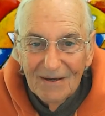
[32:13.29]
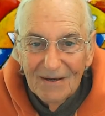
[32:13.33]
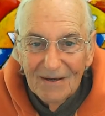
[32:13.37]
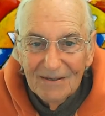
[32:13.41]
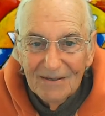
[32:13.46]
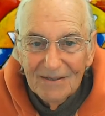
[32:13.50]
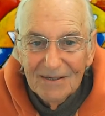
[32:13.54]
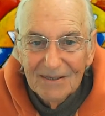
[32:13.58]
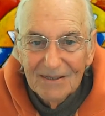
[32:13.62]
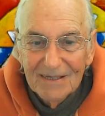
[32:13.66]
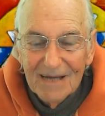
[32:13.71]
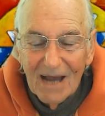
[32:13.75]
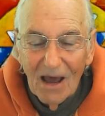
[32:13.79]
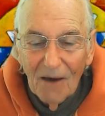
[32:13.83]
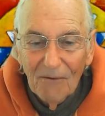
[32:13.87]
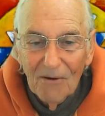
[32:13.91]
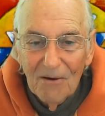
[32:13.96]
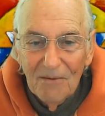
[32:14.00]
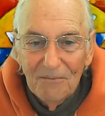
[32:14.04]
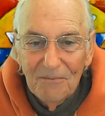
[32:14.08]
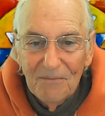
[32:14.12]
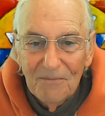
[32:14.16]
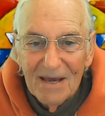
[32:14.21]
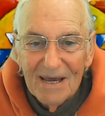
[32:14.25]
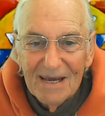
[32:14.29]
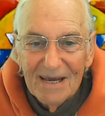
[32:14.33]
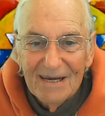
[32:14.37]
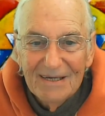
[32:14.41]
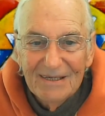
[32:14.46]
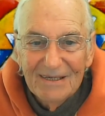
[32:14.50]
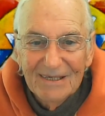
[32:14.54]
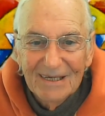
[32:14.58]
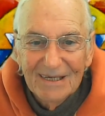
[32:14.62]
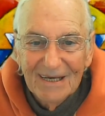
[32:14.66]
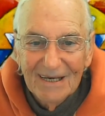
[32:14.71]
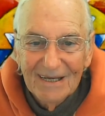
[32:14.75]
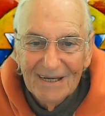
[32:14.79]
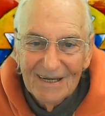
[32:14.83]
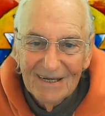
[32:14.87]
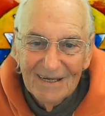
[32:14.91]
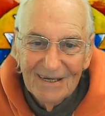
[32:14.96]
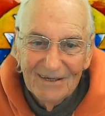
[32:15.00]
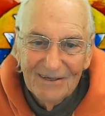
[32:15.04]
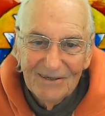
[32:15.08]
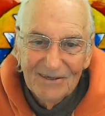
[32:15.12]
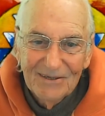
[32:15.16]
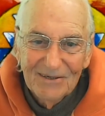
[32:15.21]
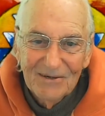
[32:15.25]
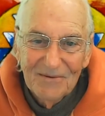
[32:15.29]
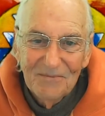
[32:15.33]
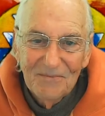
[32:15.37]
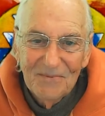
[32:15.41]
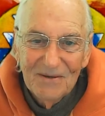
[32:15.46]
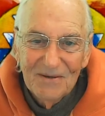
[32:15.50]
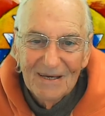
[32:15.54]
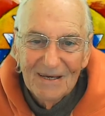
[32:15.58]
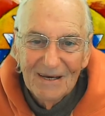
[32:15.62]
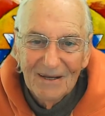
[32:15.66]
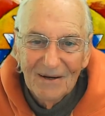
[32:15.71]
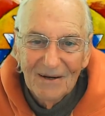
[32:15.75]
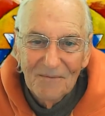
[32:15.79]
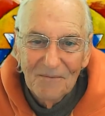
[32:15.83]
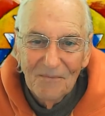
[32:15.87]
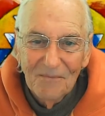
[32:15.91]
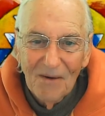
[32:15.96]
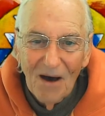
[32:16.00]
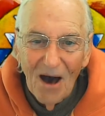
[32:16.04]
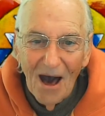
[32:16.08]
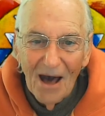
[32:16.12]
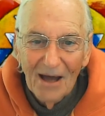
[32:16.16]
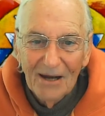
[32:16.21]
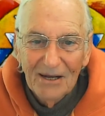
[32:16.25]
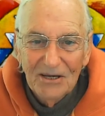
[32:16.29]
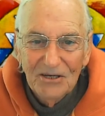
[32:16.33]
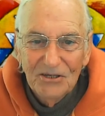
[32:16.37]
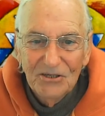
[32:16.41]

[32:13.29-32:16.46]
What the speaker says: Just how amazing it is to be in a body,